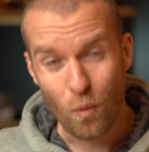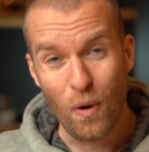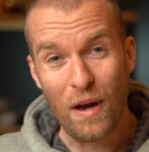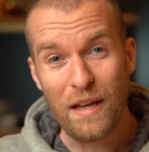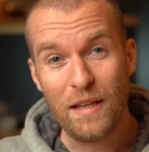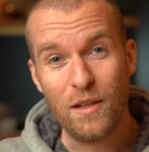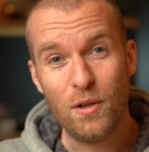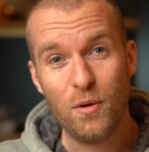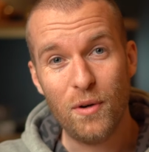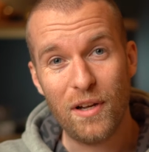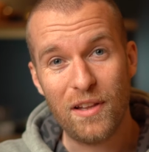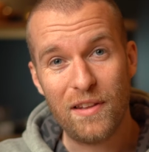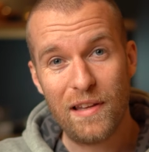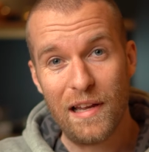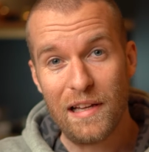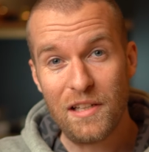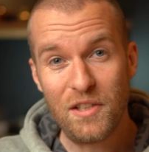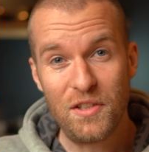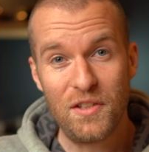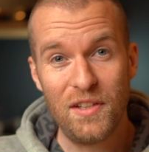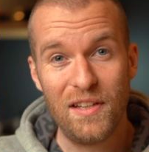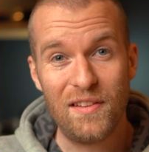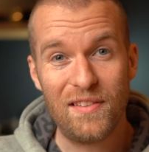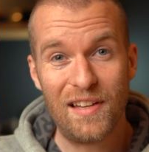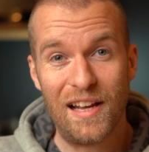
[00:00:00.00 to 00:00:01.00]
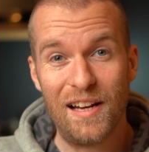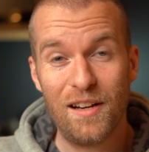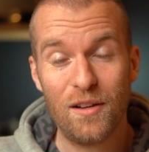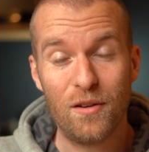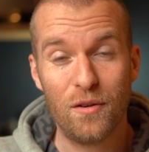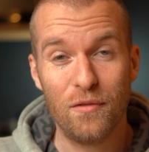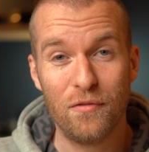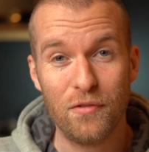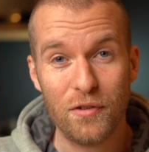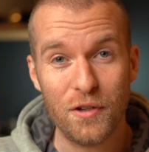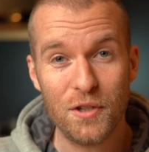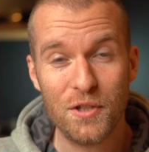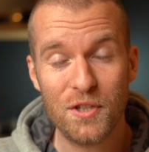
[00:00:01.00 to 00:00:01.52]
When you attach the
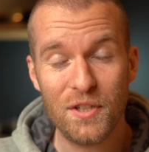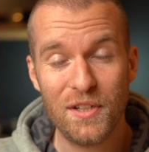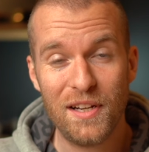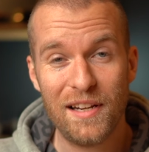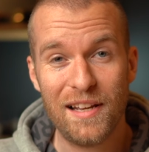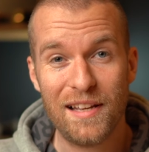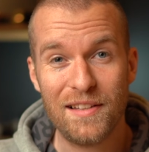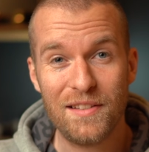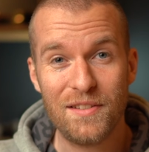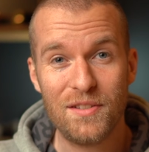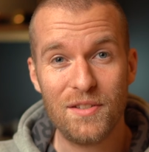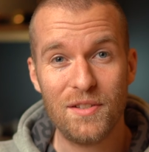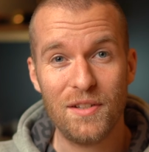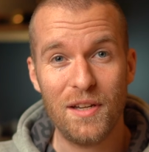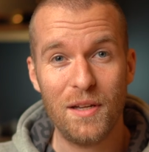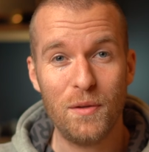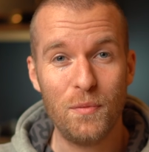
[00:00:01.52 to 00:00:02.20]
teleconversion lens,